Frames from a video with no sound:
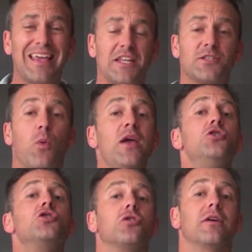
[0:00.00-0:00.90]
It's when
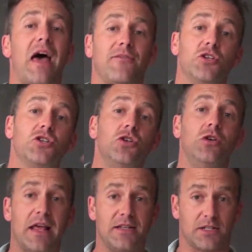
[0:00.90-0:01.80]
you start having two
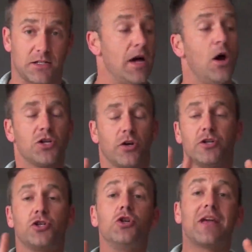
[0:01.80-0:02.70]
lenses, sorry,
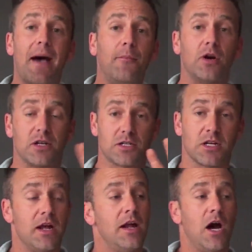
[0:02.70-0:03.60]
two
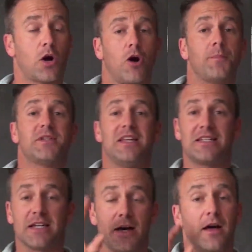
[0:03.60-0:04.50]
cameras, a crop
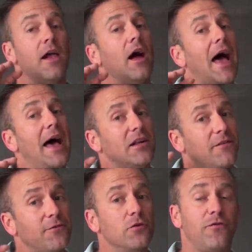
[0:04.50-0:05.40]
sensor and a
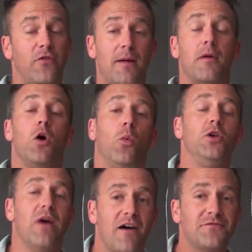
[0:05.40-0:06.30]
full frame, where
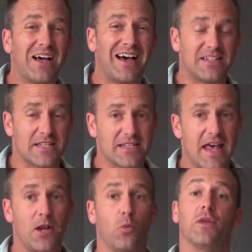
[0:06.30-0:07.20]
you have to
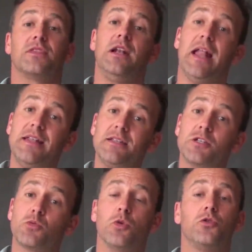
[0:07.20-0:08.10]
understand what the
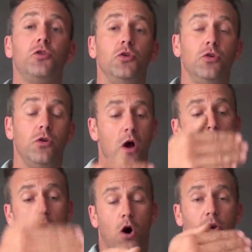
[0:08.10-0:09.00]
lenses will do
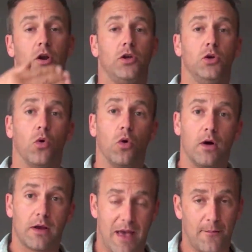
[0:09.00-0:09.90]
on
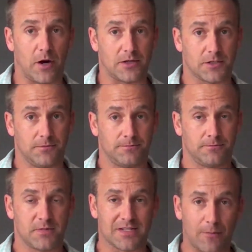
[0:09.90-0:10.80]
your cameras.
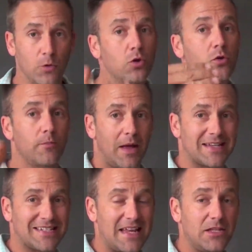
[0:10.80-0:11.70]
Some will
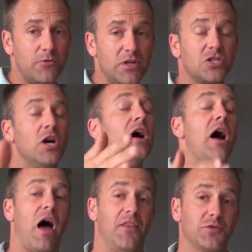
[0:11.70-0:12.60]
extend the reach,
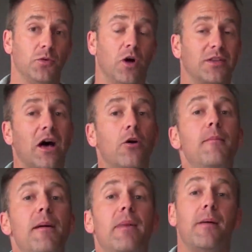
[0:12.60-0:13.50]
others will not. Now
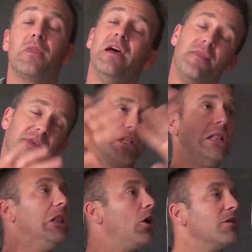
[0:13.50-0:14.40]
remember, there's a
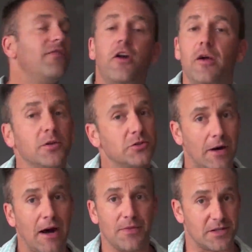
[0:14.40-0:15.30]
lot of variables
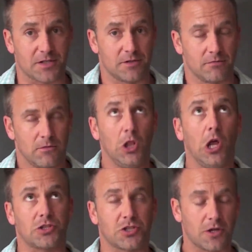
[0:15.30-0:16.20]
around this,
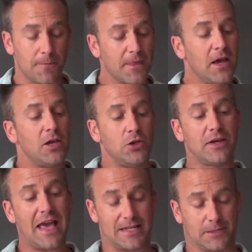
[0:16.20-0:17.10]
lots. You
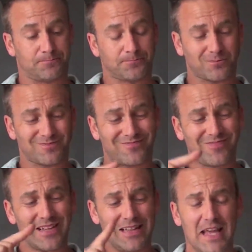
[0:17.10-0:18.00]
get
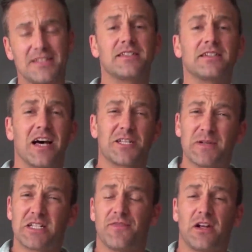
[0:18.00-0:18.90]
lenses designed
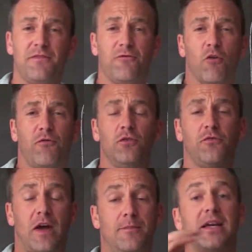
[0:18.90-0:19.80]
specifically for full
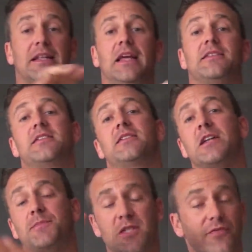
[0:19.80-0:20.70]
frame. You get lenses
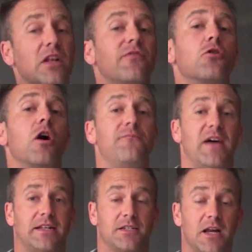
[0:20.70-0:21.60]
designed specifically for crop
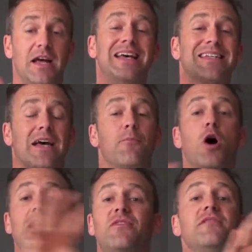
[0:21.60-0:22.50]
factors. Some
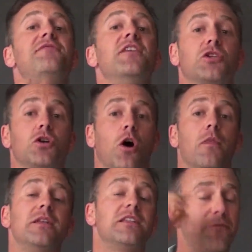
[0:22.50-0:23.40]
won't even fit
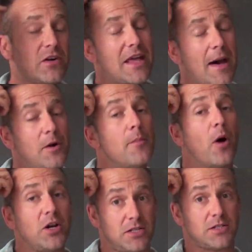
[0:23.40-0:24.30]
on the different camera
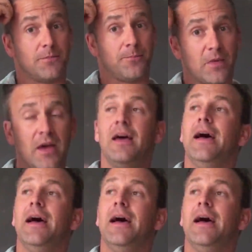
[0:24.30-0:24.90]
bodies.